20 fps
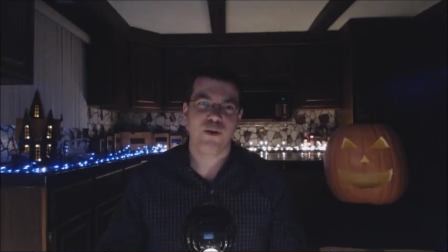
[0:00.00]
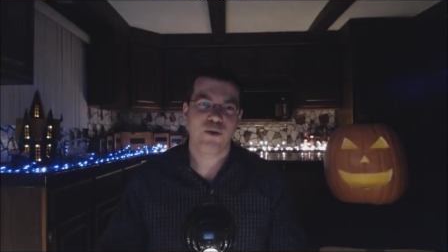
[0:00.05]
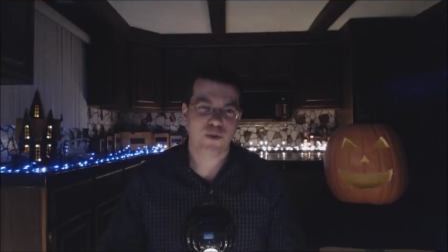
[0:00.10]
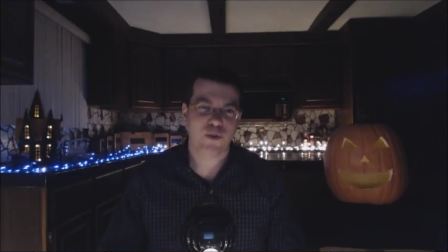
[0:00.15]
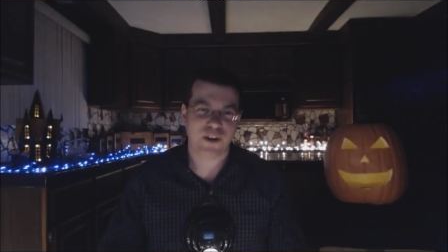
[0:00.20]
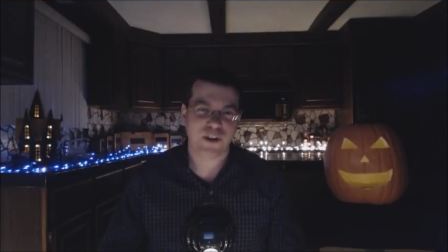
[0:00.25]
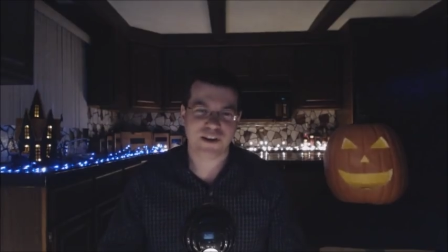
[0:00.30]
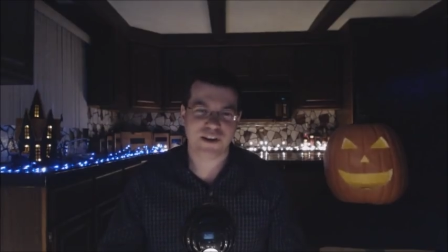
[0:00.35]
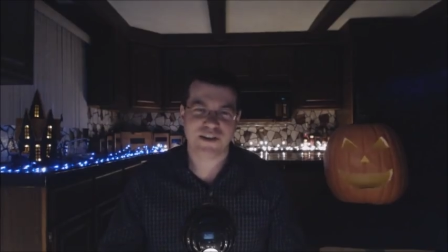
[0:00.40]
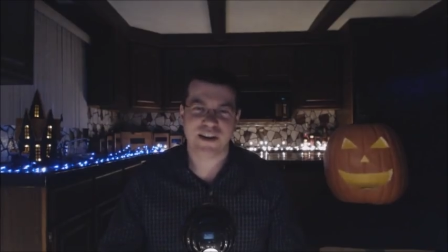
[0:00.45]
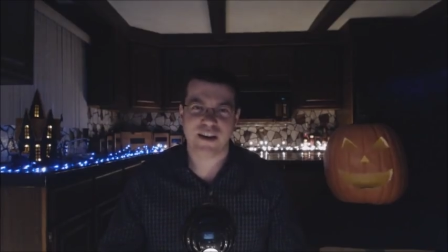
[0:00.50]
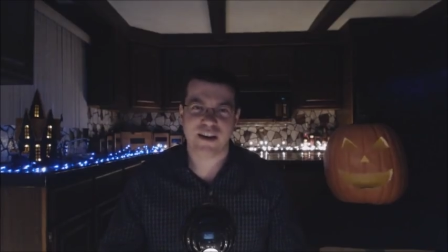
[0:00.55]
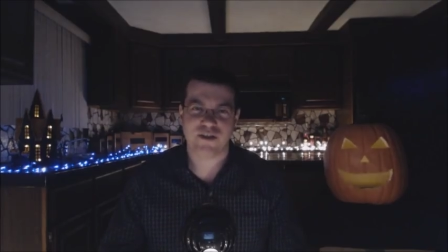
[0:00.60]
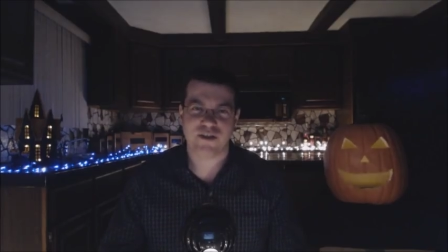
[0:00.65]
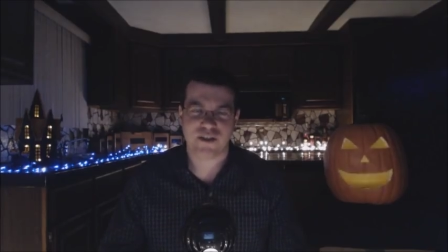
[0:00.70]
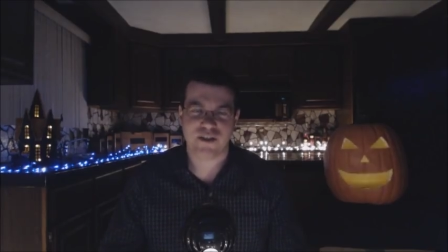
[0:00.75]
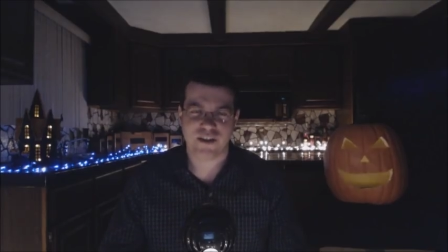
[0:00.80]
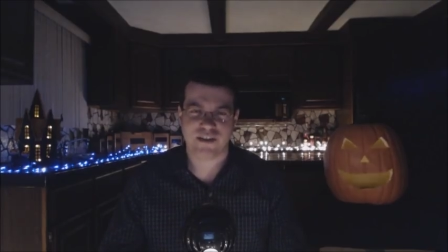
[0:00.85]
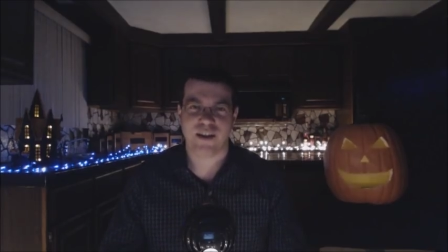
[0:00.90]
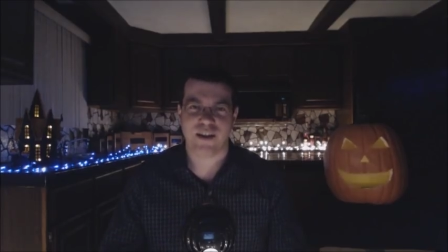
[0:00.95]
who
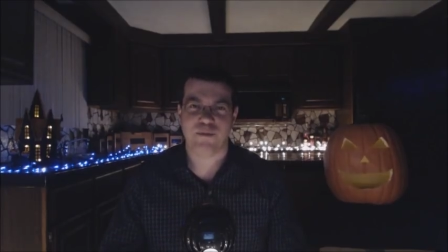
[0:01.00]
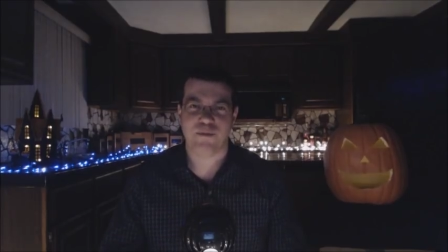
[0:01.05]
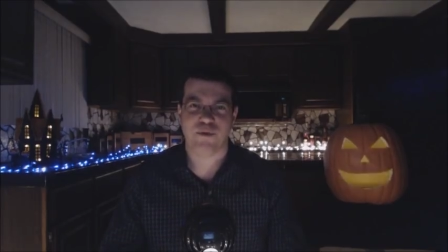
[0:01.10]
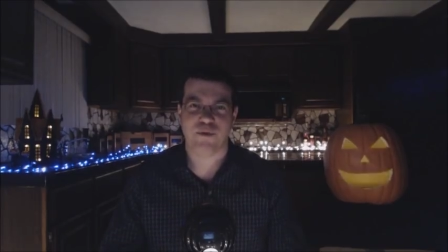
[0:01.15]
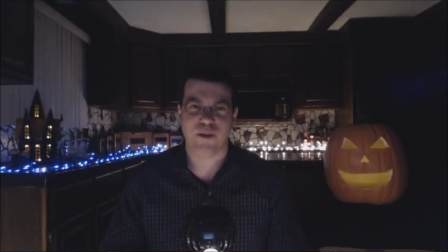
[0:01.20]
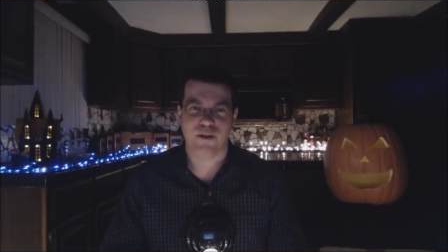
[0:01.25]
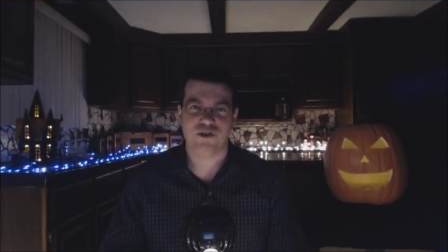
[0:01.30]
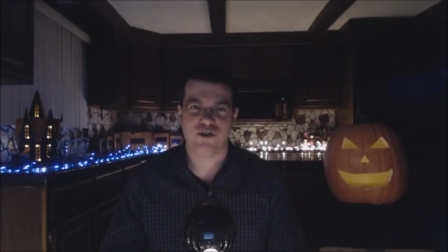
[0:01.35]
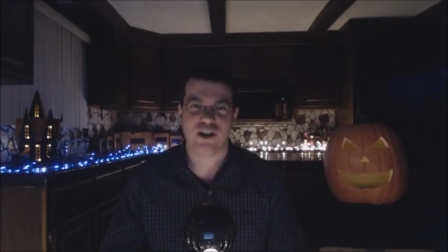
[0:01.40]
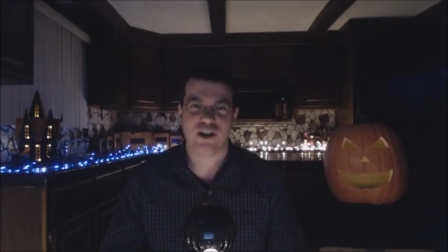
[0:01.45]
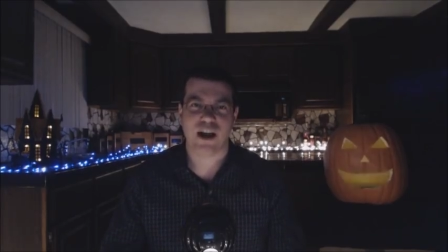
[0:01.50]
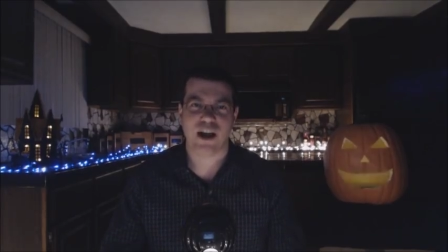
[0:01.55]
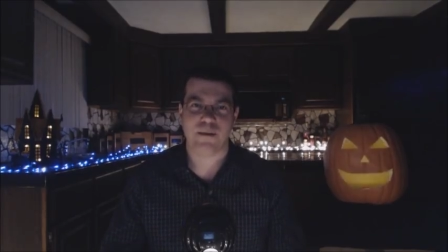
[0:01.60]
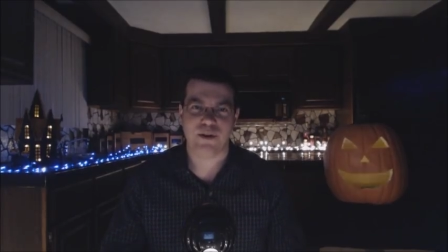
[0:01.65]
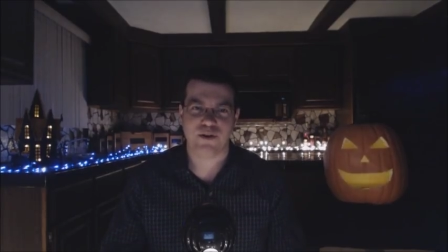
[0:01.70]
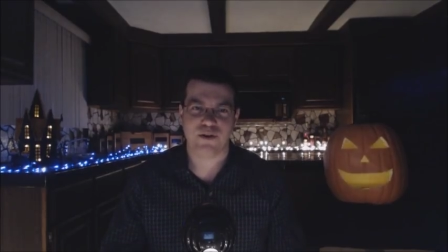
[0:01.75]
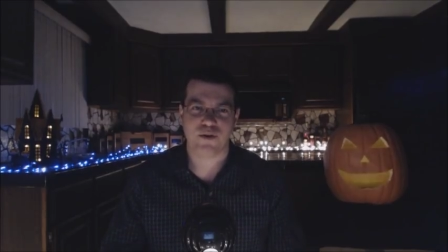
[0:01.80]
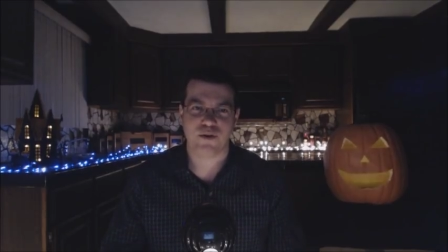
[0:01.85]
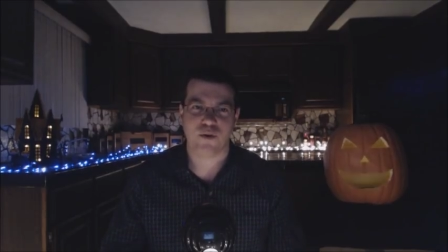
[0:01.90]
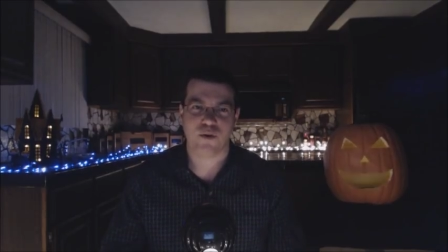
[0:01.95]
criticize contemporary
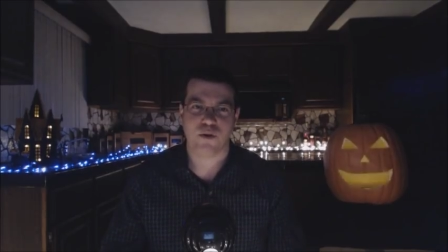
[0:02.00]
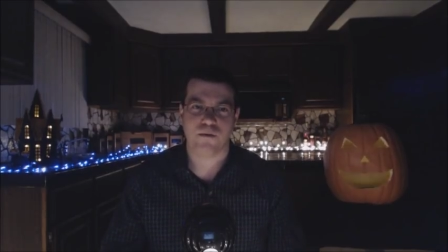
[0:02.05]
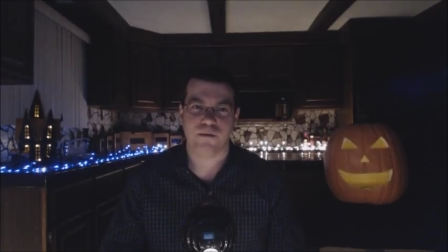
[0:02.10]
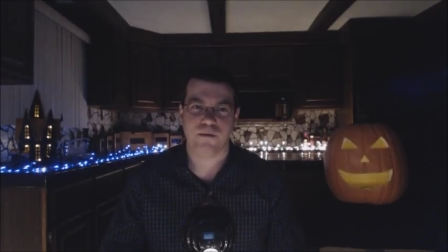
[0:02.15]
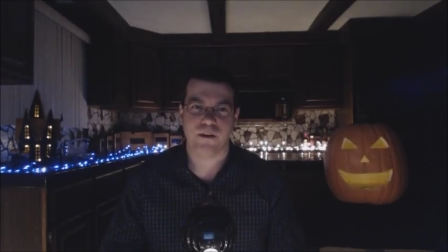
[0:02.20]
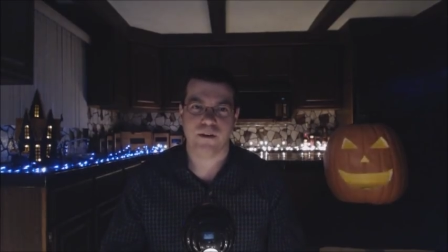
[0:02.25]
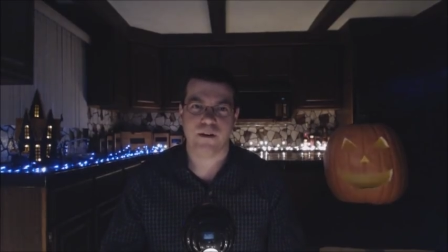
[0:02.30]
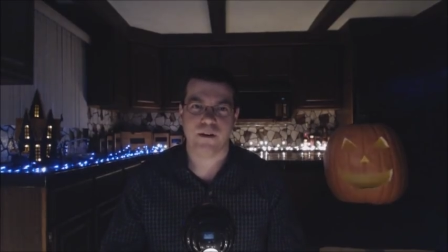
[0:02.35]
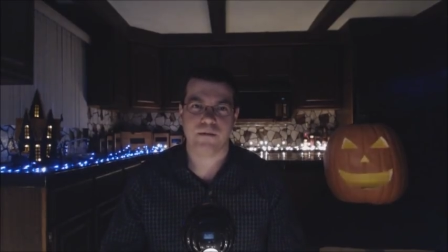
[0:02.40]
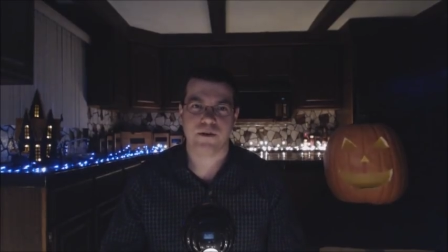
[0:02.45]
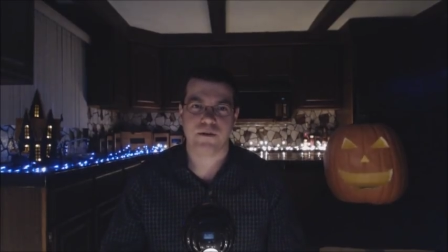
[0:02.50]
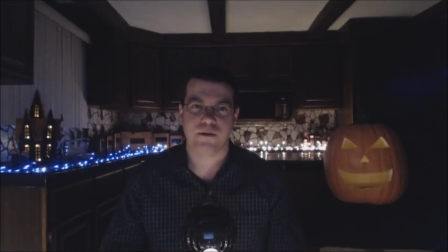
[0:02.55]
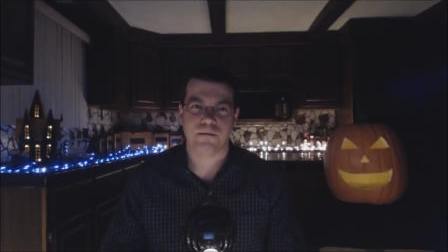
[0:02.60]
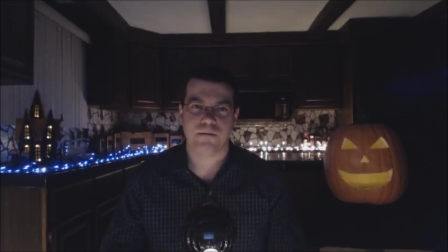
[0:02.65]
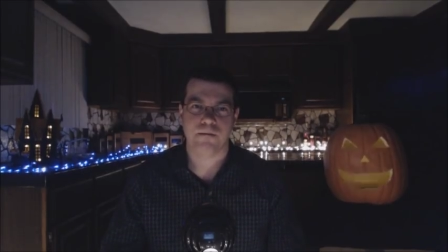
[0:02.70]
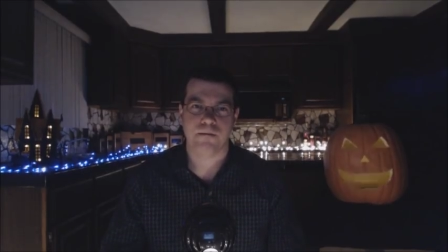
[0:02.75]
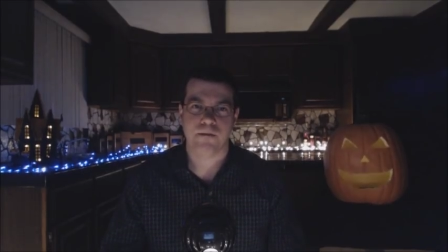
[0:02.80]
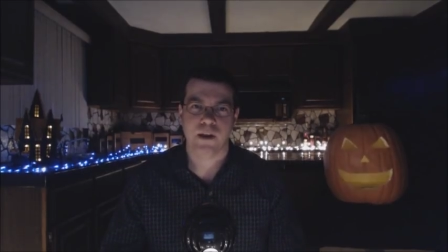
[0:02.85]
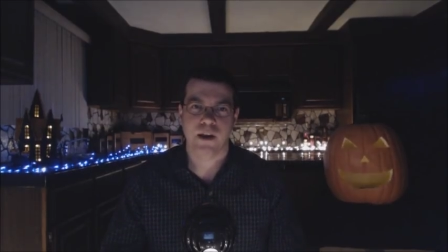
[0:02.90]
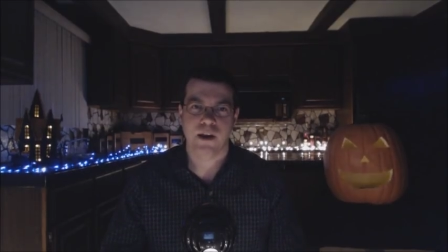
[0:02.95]
Japanese horror
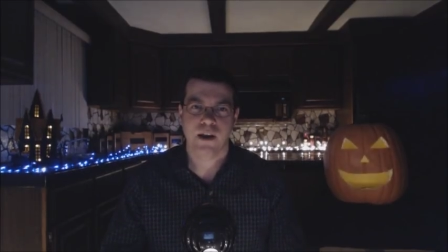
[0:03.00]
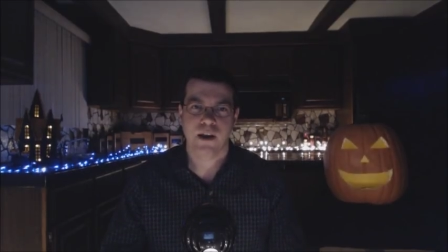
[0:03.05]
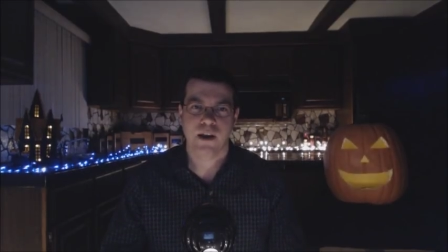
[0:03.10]
films.